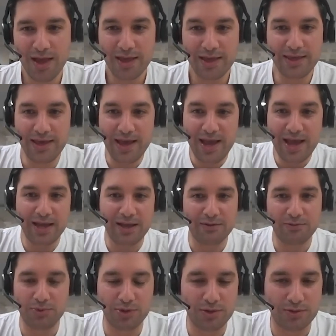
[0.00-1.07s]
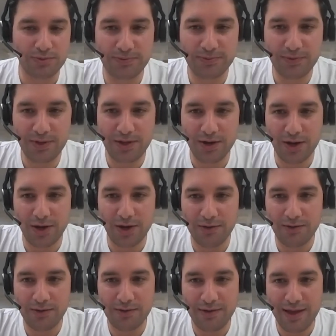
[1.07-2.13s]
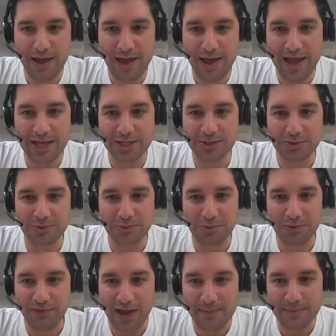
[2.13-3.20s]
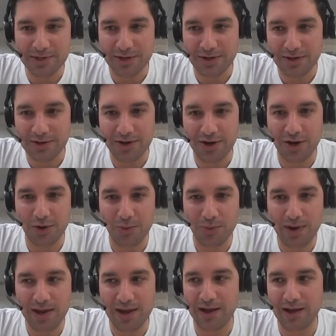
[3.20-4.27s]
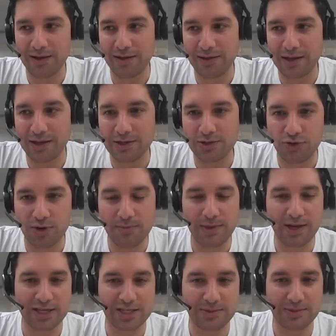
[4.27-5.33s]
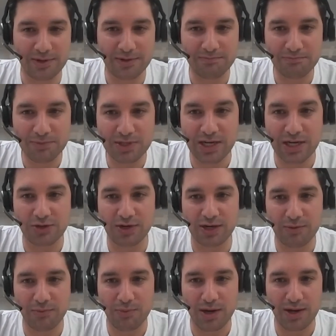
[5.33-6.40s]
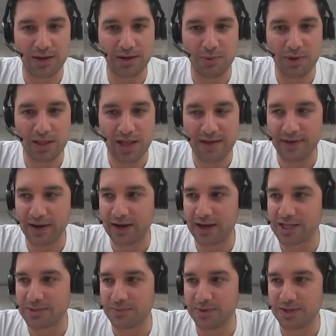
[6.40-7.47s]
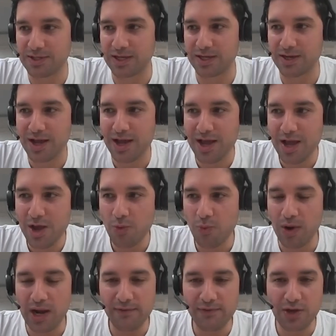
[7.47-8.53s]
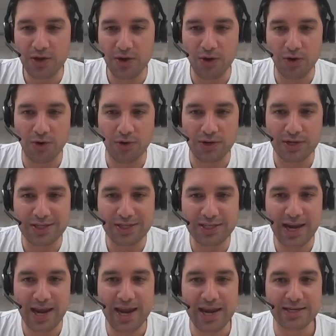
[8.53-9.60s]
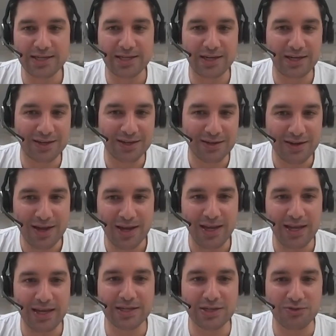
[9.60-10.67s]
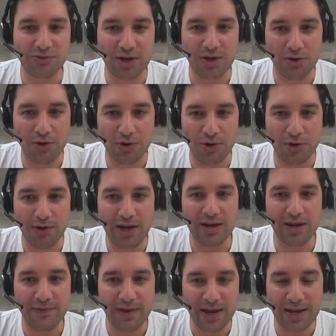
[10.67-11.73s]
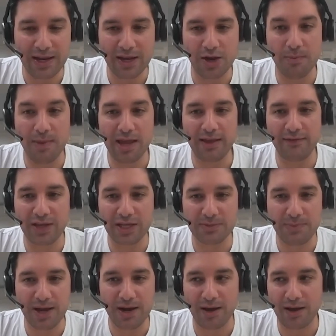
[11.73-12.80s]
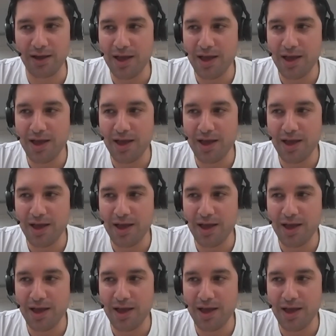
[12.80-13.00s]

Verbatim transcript: Yeah, well, you know, as with Amazon, you know, we are extremely customer centric, and we love our customers. And whenever you're changing an industry or you're innovating and you're making things better,